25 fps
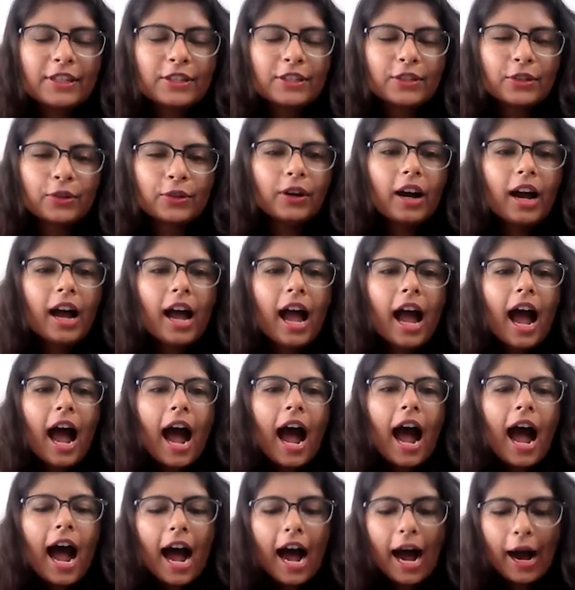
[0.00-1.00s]
So
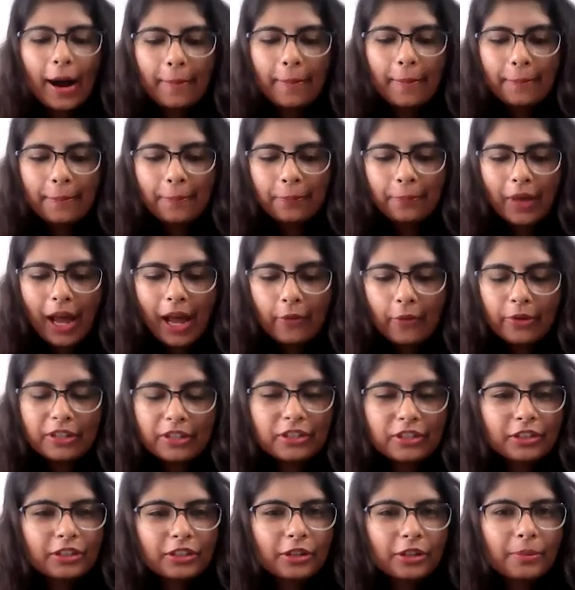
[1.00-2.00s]
are we
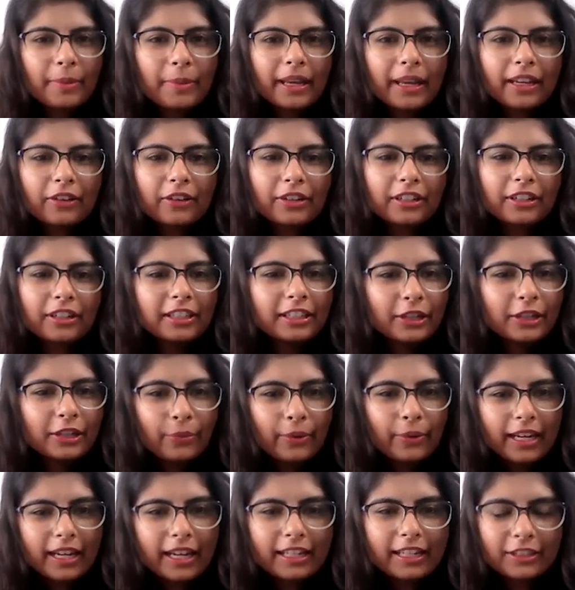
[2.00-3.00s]
just gonna make it really
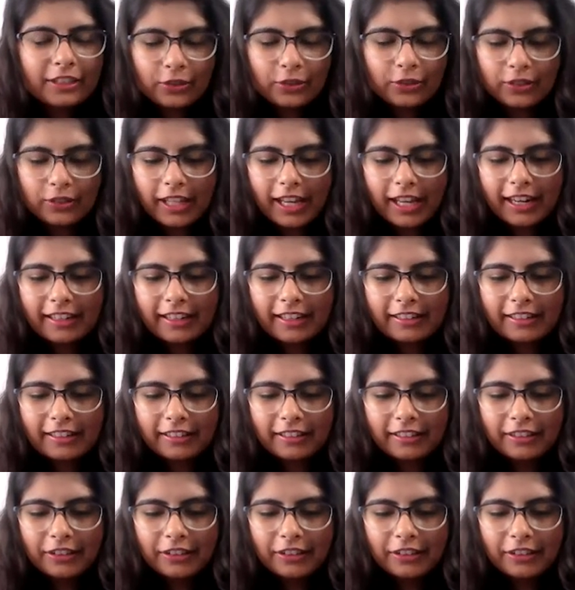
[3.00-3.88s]
quick so that